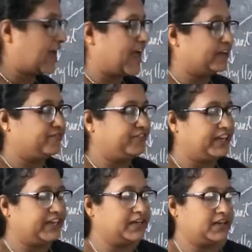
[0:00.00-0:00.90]
and
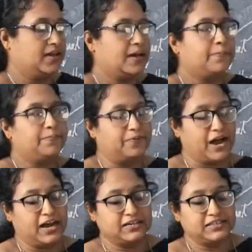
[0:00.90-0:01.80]
weak
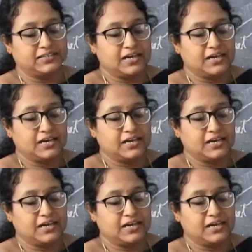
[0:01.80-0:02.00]
branch